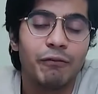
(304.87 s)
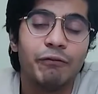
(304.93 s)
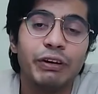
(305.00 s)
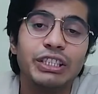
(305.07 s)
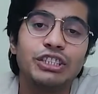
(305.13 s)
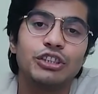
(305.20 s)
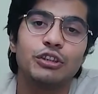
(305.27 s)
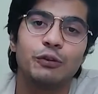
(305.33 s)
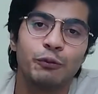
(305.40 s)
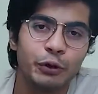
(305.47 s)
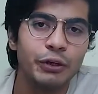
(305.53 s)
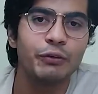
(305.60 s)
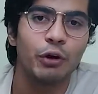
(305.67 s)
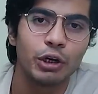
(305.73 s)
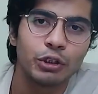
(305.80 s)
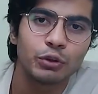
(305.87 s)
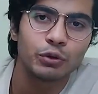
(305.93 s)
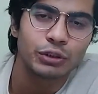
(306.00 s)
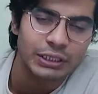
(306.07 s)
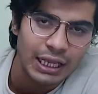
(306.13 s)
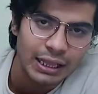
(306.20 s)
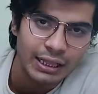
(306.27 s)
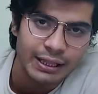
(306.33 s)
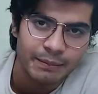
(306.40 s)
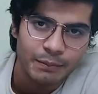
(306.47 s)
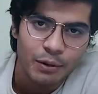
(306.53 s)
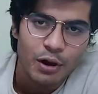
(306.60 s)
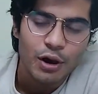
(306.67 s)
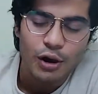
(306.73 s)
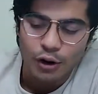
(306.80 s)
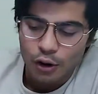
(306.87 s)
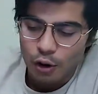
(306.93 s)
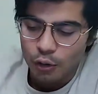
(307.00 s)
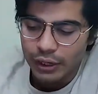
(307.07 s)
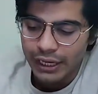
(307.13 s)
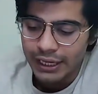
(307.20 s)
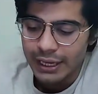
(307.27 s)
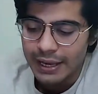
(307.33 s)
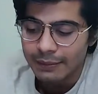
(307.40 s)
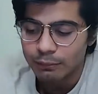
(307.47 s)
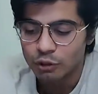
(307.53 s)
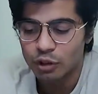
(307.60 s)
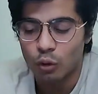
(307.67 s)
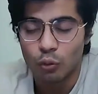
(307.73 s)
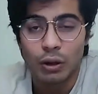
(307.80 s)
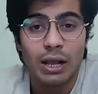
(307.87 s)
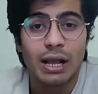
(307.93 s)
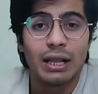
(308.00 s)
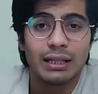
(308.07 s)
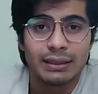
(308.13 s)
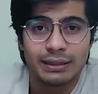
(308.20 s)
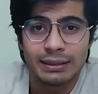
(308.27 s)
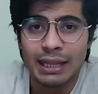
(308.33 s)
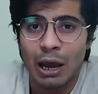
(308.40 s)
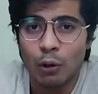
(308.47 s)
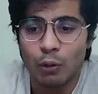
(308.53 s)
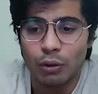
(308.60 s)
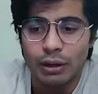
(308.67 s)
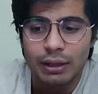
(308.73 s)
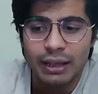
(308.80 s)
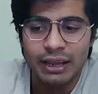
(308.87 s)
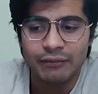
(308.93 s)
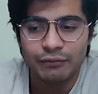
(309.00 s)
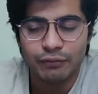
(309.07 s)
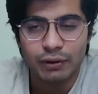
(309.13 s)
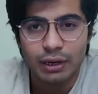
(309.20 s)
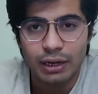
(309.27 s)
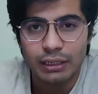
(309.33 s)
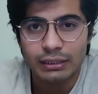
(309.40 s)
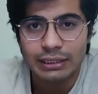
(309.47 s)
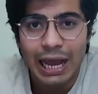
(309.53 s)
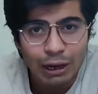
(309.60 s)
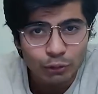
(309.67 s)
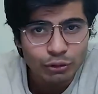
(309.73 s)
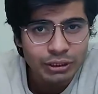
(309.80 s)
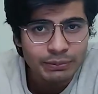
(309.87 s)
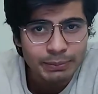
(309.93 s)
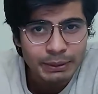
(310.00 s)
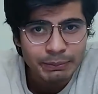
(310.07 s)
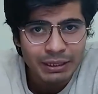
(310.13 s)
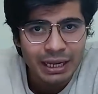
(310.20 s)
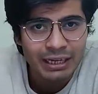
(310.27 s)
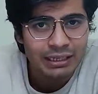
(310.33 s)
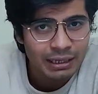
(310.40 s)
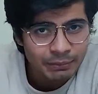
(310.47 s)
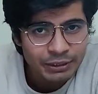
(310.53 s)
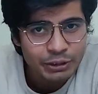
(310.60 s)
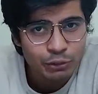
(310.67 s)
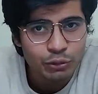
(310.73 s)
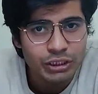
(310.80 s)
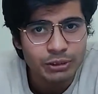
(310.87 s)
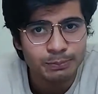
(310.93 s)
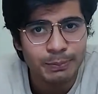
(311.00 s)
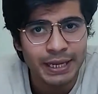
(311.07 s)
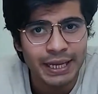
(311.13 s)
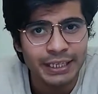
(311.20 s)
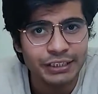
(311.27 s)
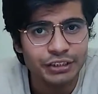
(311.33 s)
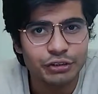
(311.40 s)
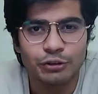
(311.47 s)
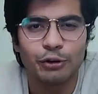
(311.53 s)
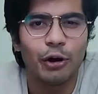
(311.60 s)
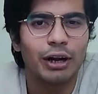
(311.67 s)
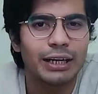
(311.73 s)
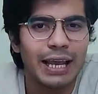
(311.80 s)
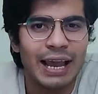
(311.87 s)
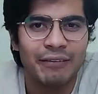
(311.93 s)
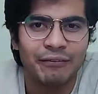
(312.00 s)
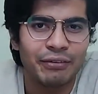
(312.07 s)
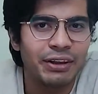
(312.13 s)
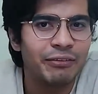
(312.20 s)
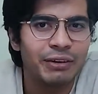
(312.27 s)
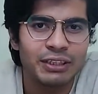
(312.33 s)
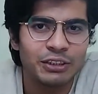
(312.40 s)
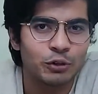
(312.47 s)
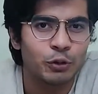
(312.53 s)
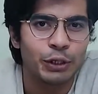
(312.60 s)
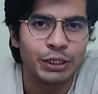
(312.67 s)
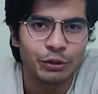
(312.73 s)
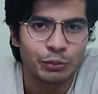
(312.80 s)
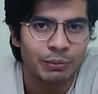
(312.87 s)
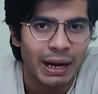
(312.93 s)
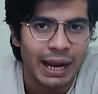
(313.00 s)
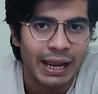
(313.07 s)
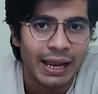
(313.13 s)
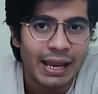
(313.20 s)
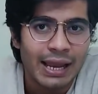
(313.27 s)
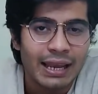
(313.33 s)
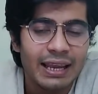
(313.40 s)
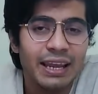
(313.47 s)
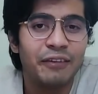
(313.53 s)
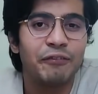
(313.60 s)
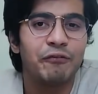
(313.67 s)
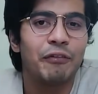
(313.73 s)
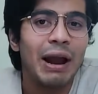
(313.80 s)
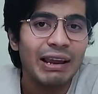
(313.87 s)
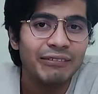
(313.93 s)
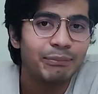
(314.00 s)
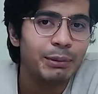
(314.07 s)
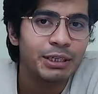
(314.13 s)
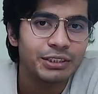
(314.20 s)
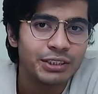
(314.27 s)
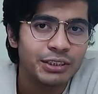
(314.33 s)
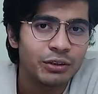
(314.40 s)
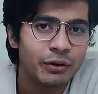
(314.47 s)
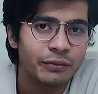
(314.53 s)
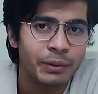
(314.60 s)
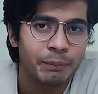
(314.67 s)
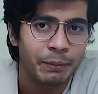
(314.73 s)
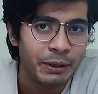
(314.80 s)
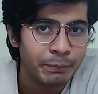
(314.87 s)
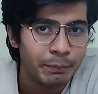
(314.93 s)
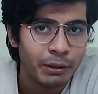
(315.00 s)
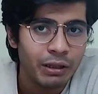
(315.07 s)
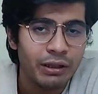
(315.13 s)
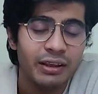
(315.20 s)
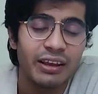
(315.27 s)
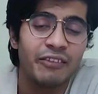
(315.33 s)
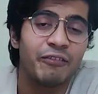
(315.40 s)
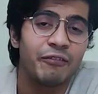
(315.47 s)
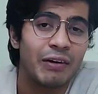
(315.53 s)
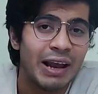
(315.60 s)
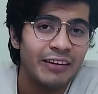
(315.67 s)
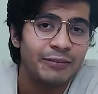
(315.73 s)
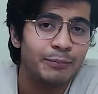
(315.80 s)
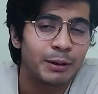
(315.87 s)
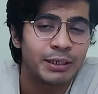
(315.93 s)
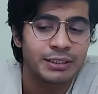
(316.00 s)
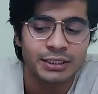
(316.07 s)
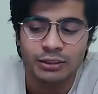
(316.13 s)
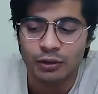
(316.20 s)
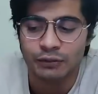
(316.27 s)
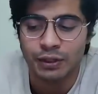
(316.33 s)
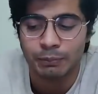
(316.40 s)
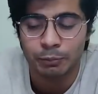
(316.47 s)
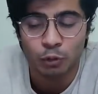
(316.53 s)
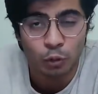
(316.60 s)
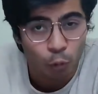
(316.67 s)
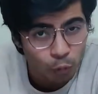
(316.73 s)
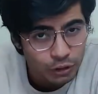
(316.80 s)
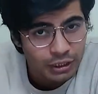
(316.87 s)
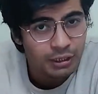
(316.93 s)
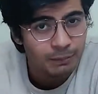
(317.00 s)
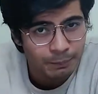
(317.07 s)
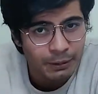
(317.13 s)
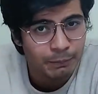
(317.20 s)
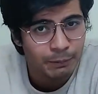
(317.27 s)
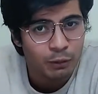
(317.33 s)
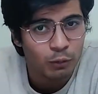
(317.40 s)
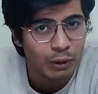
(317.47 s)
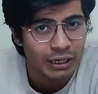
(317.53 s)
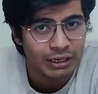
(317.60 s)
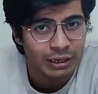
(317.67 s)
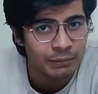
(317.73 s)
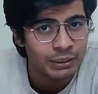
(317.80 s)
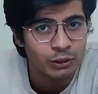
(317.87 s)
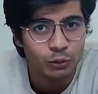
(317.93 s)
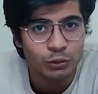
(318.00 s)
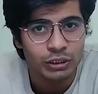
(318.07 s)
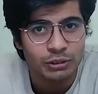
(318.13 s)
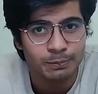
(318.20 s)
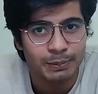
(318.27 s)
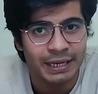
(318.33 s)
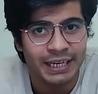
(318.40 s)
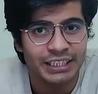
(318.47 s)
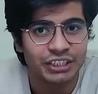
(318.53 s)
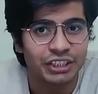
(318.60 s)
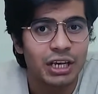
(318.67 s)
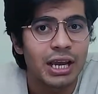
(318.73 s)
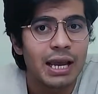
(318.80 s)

which we want to sell them. Okay, so now if 1,000 people are coming to this page, not everyone is going to buy. If 5% of the people, if 5% of the total people who are coming to this page